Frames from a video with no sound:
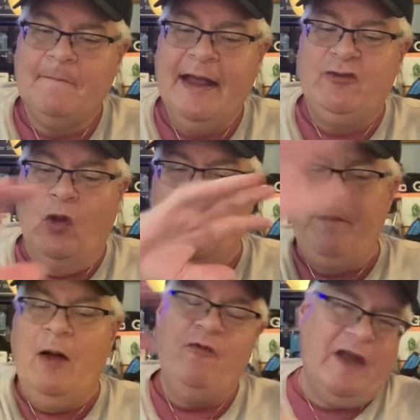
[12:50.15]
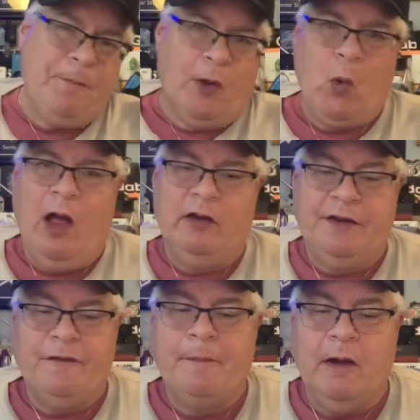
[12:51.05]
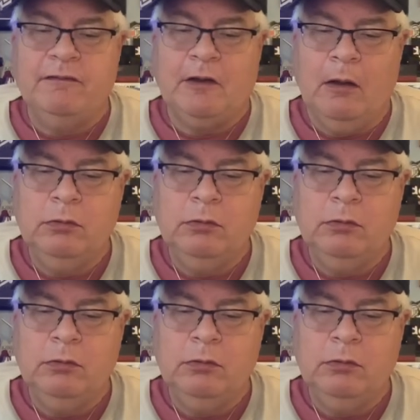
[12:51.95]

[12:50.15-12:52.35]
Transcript: It's all about vapor quality for Puffco.